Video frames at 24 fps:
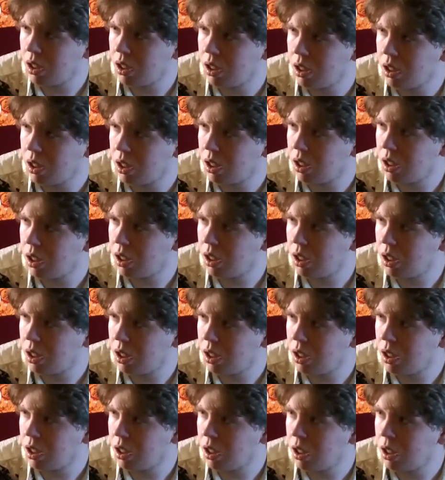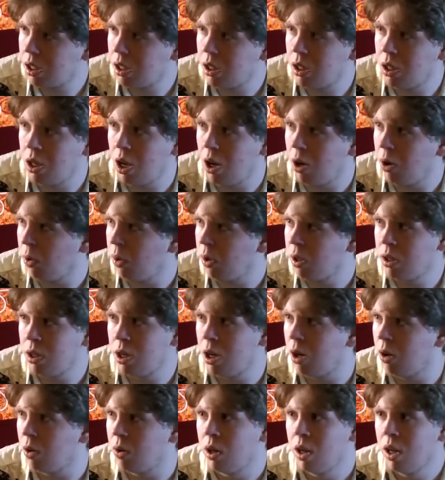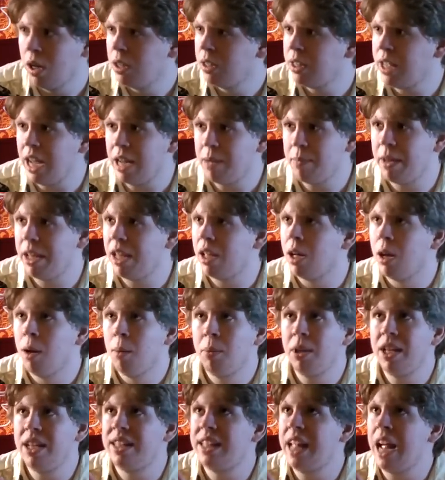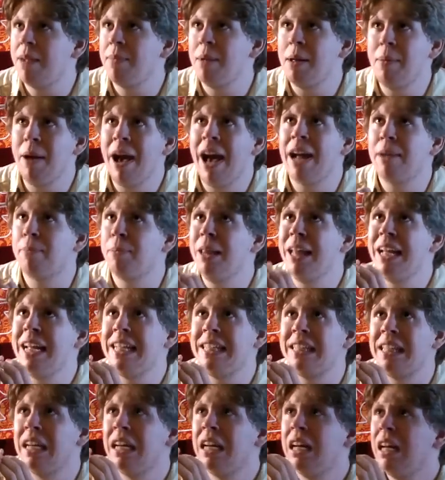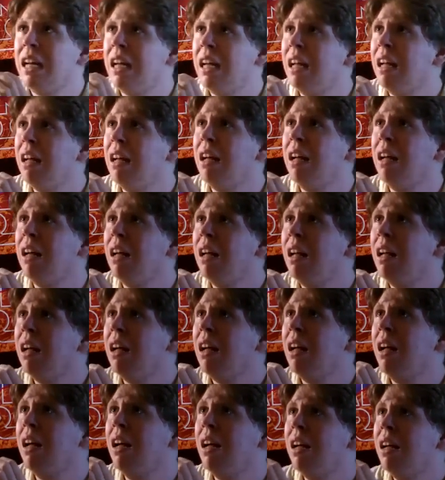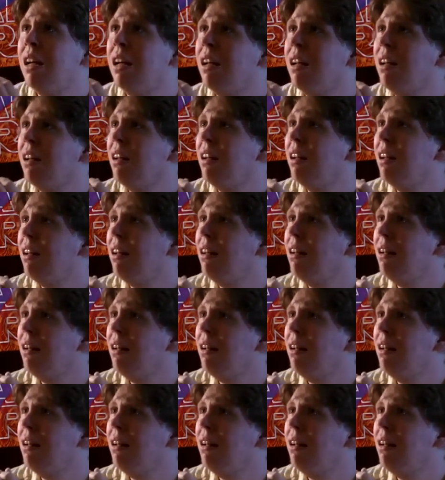Jack and Jill? No, no. Take me. Please take me back, sorry. Please. Sorry, it's in your contract, buddy.